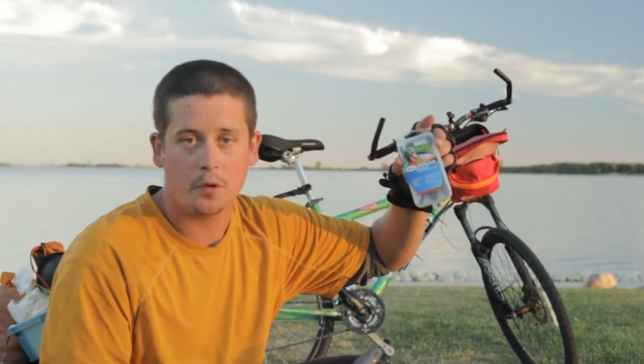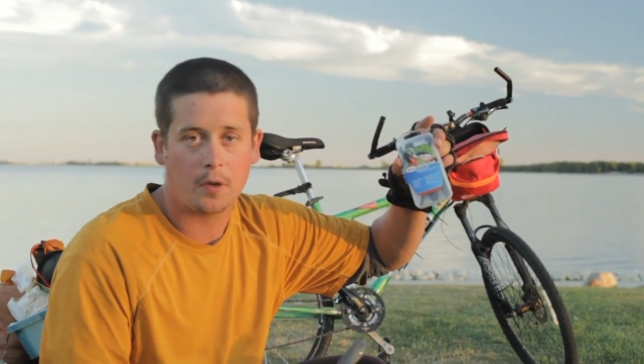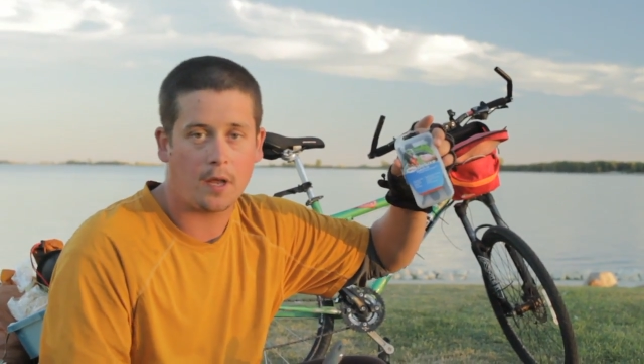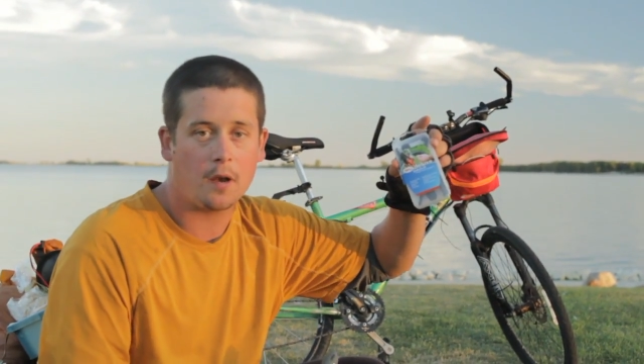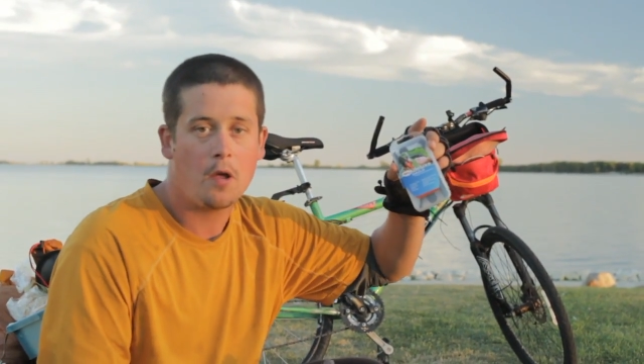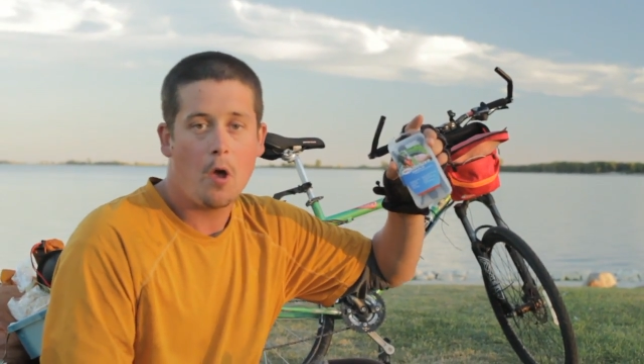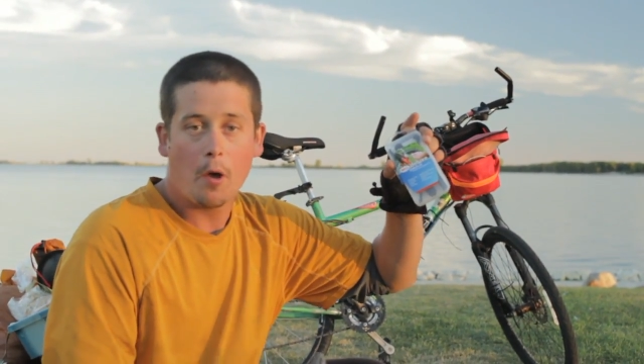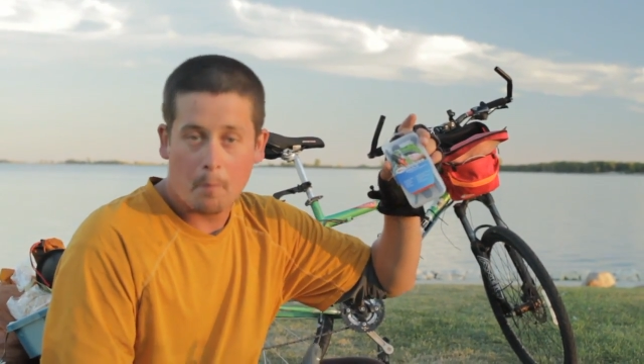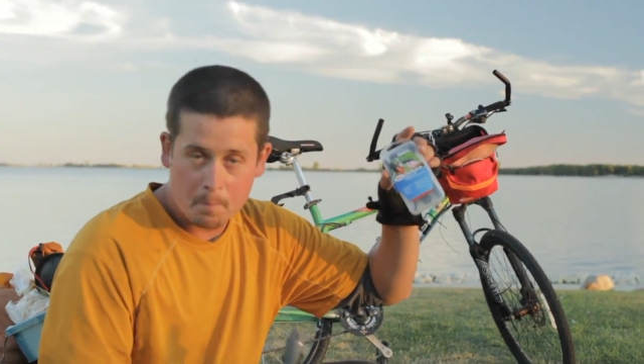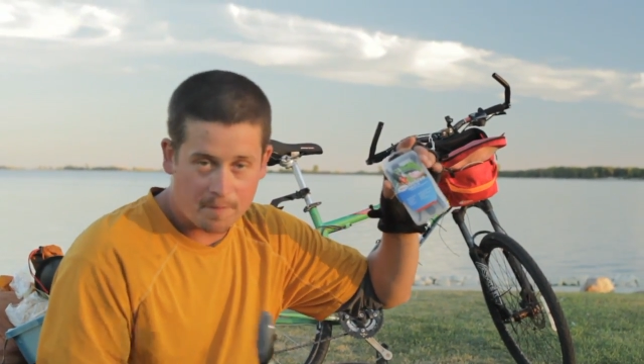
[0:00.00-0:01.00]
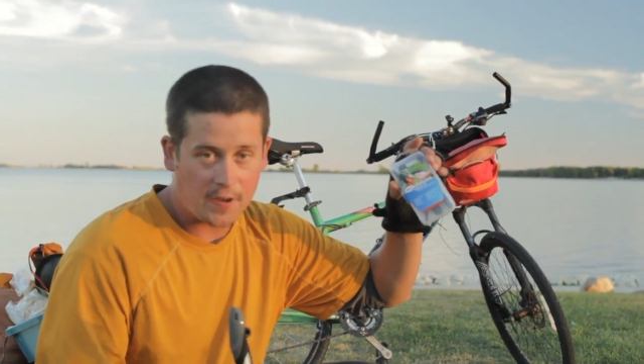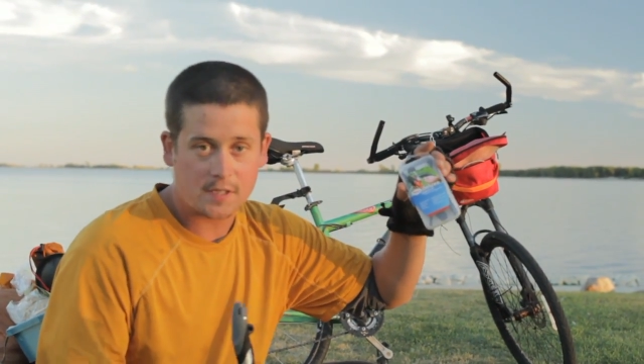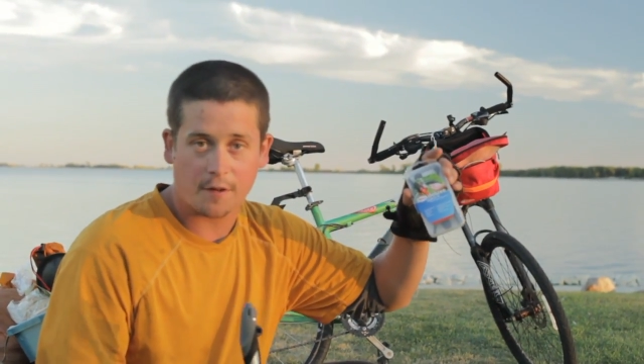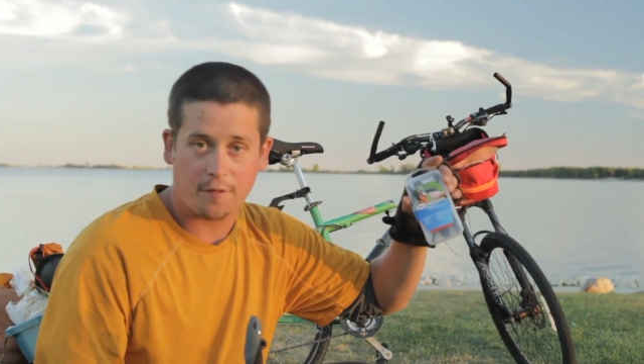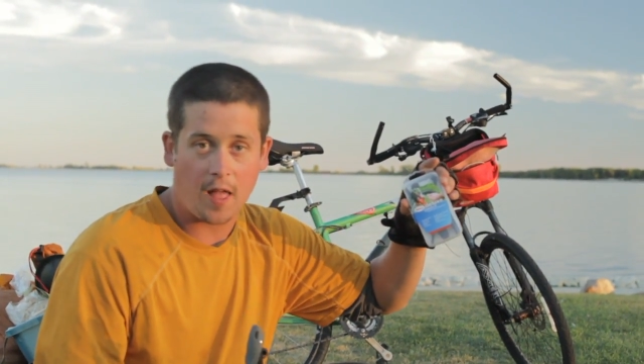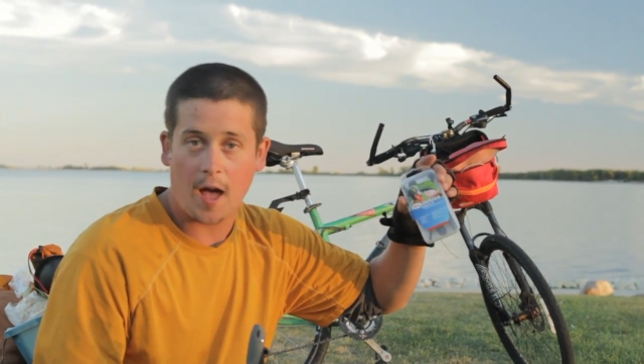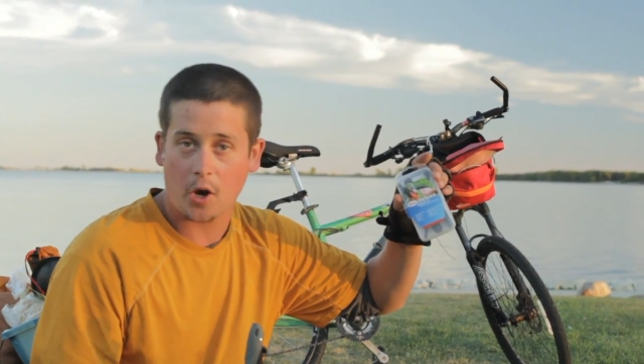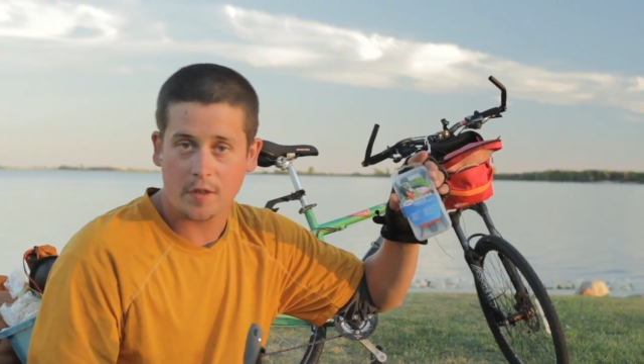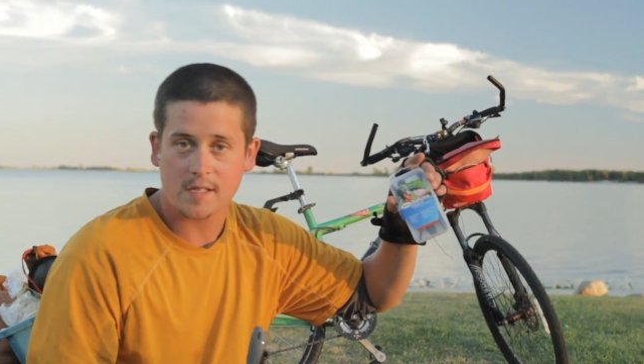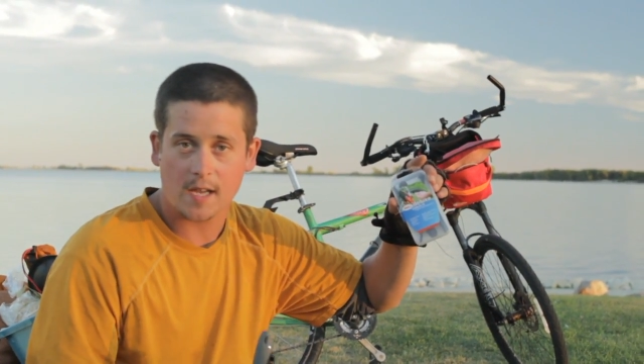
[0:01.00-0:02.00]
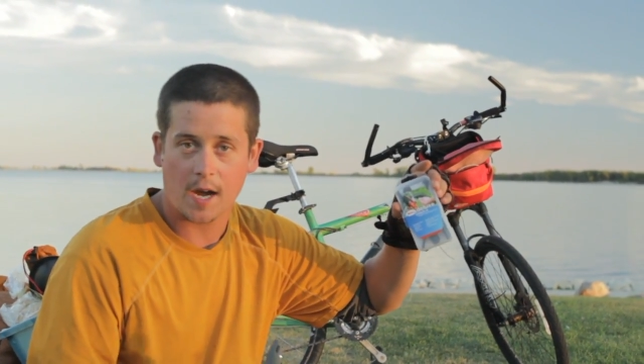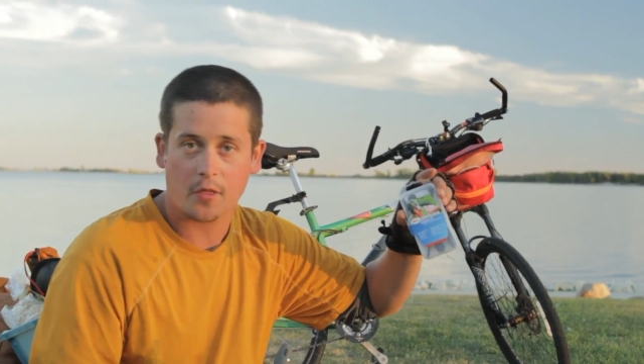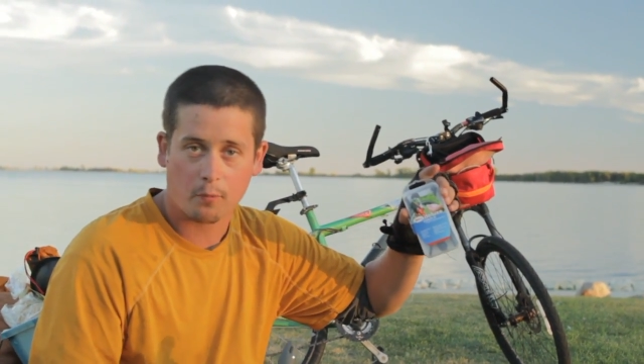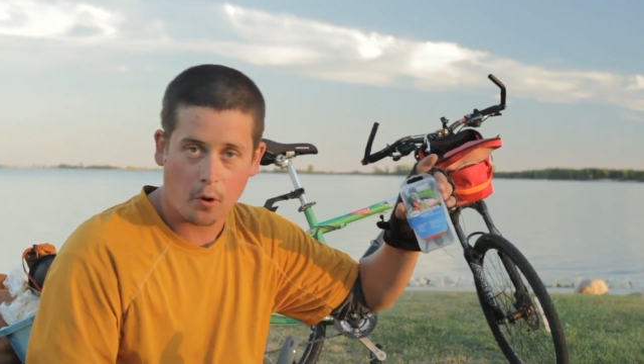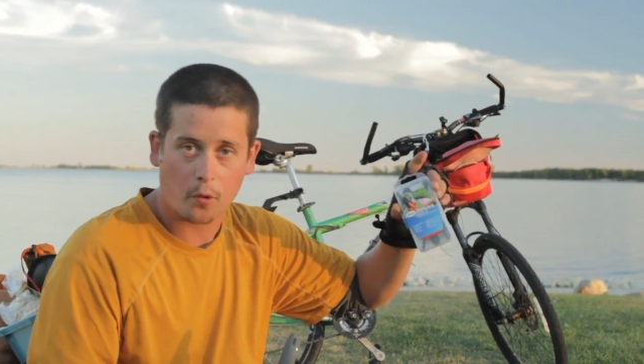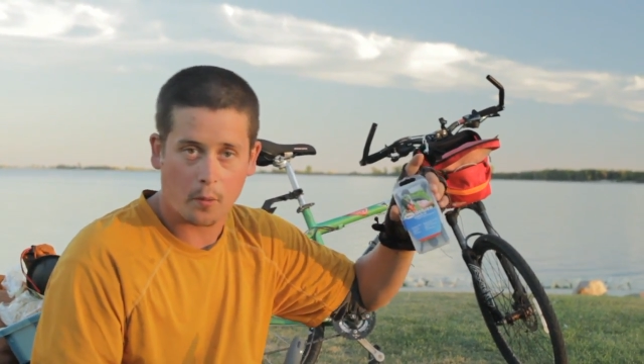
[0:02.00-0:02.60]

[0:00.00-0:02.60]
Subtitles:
you can fix a flat on the side of the road